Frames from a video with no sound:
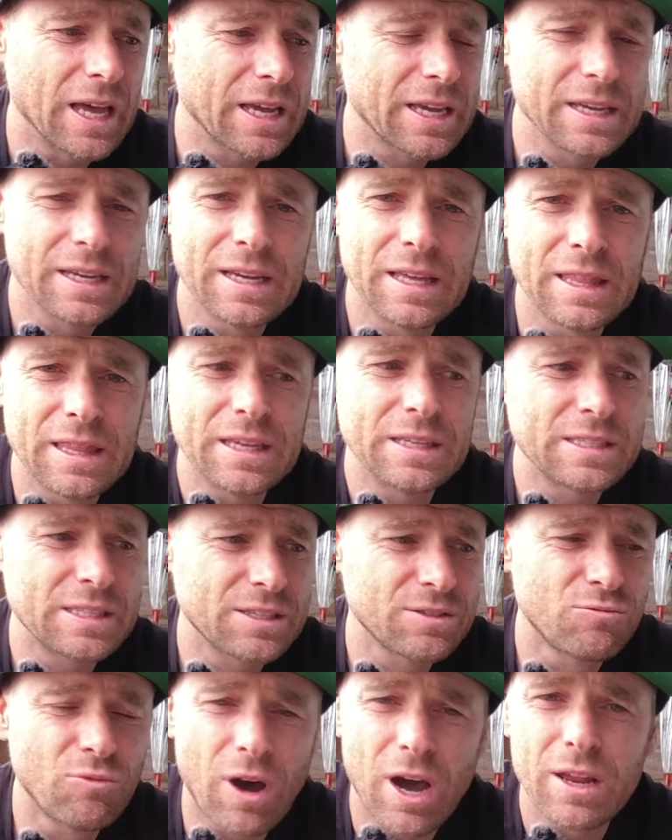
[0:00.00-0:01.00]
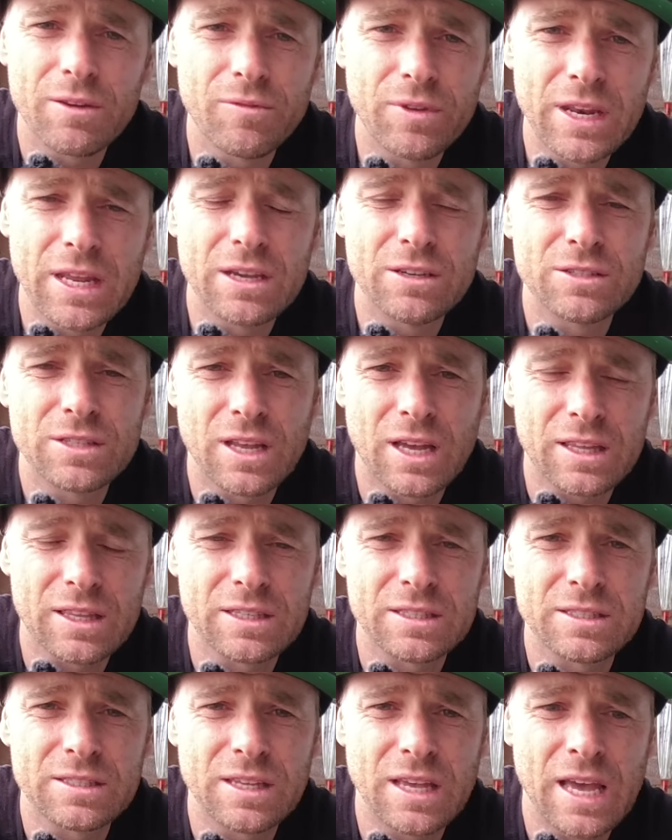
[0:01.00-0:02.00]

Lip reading: this, ride videos like this,